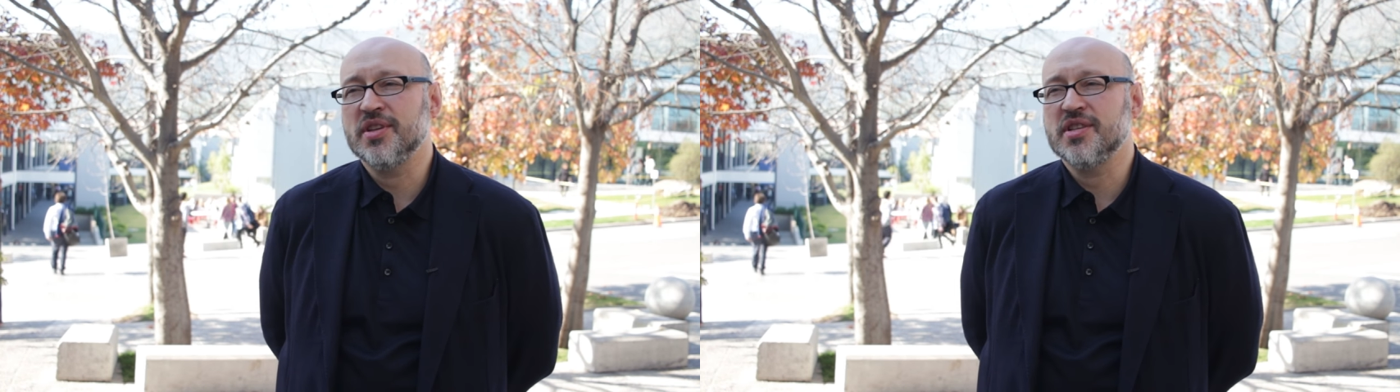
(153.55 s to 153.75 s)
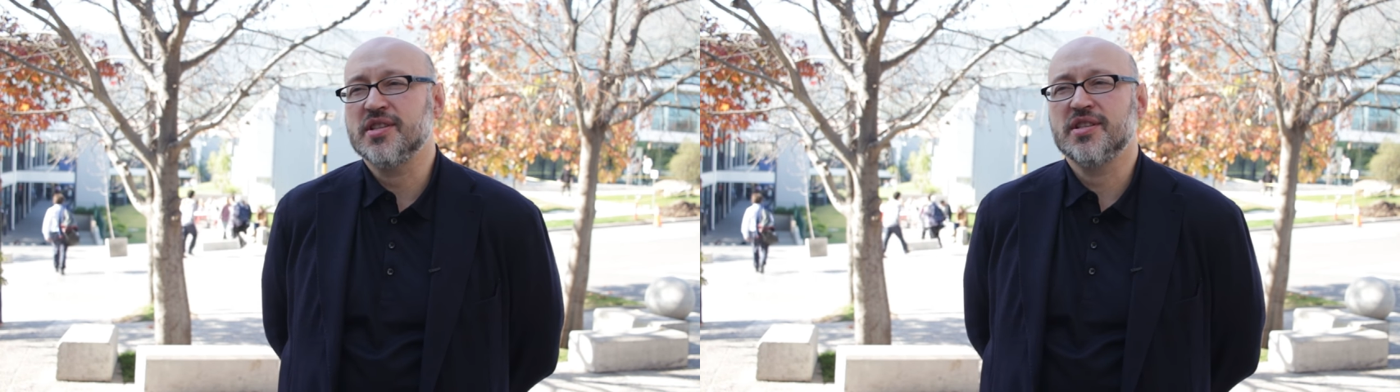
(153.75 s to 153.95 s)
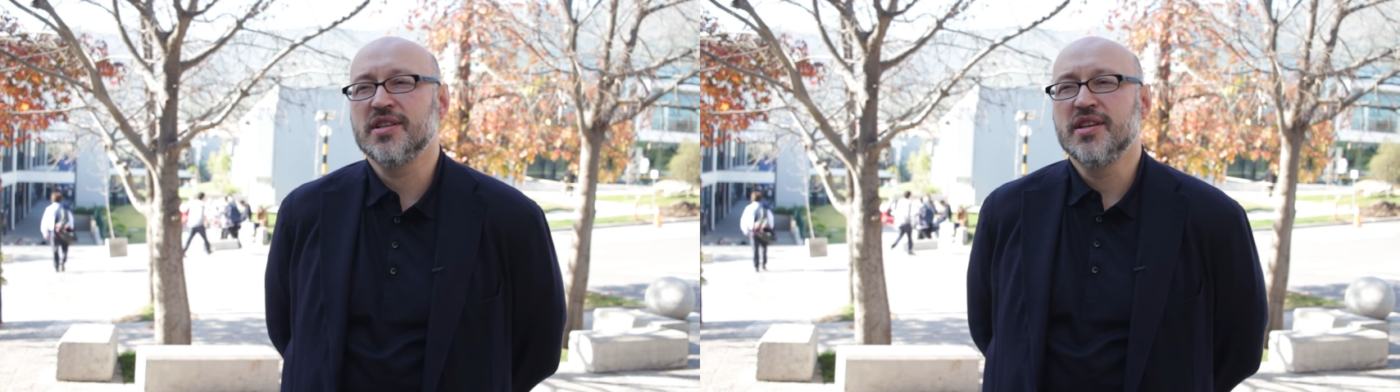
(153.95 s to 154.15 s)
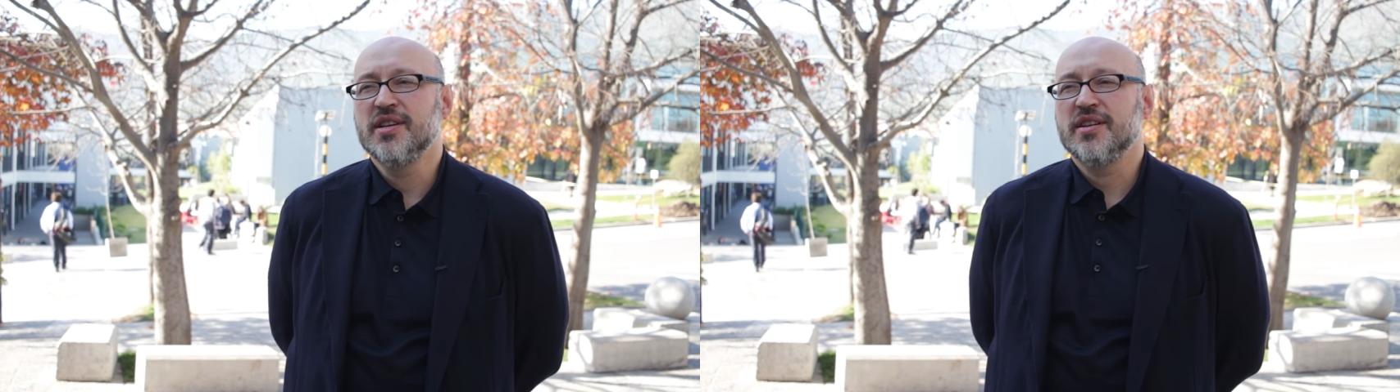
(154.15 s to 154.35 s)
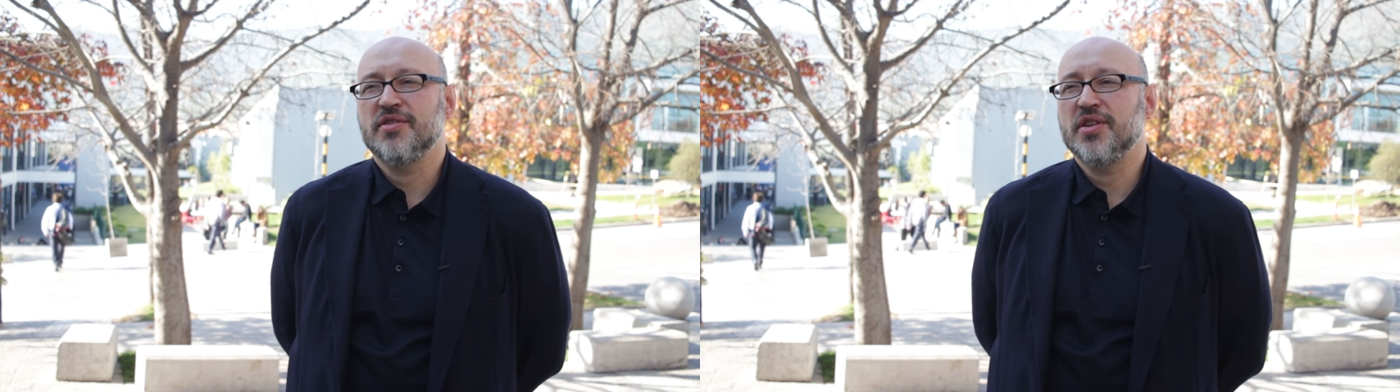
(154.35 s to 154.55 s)
It's
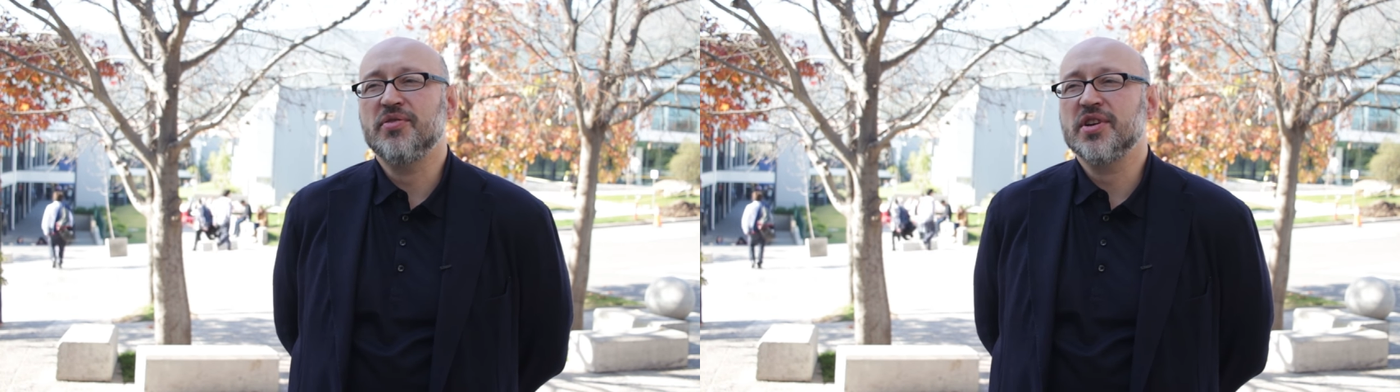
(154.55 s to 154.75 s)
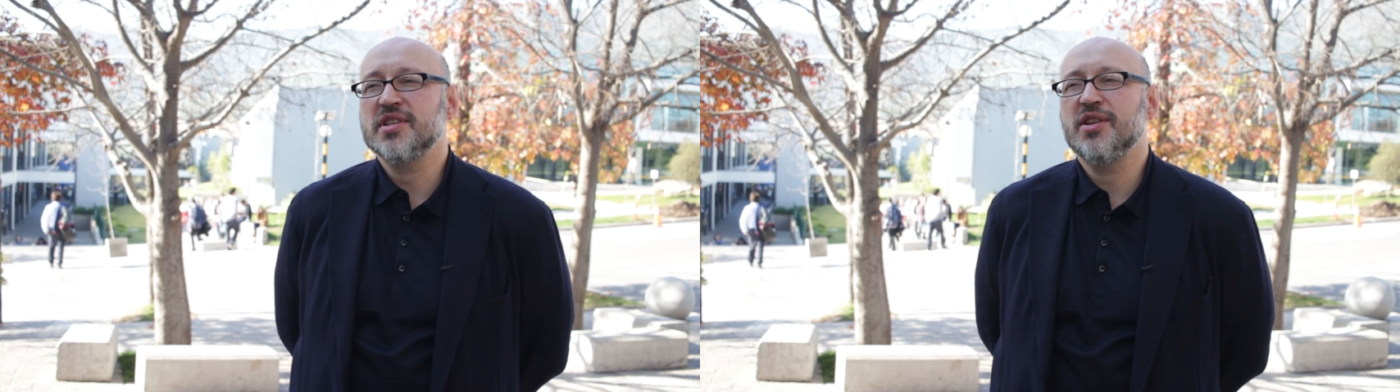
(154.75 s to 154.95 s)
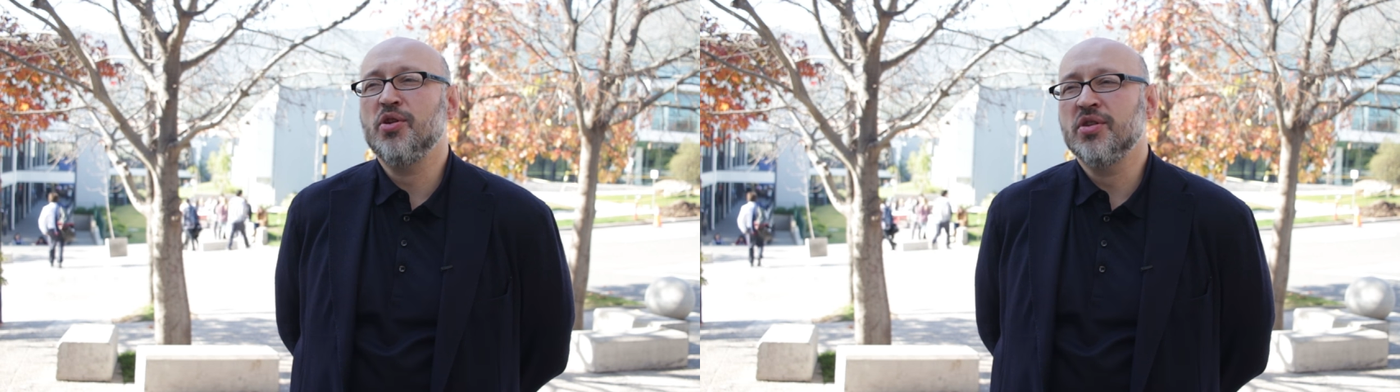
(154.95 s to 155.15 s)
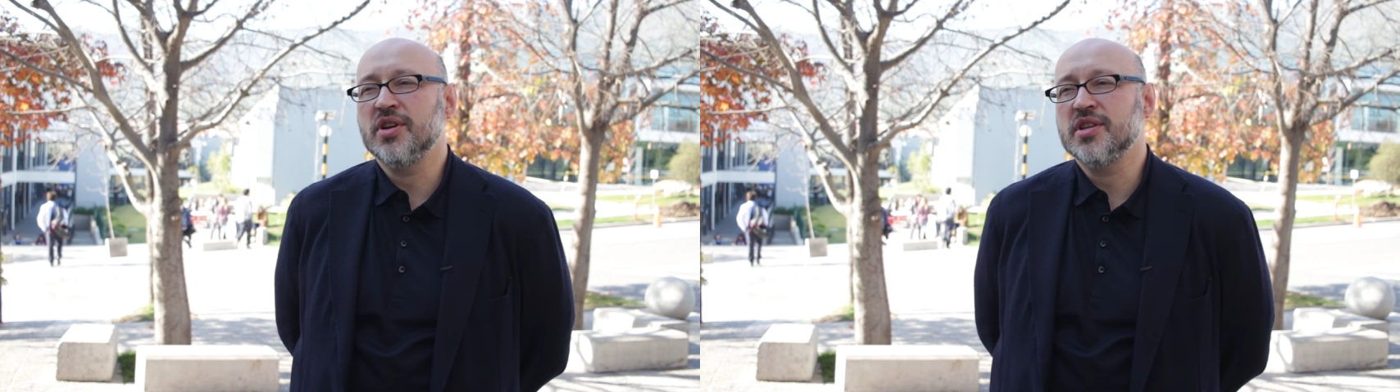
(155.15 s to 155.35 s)
river is long.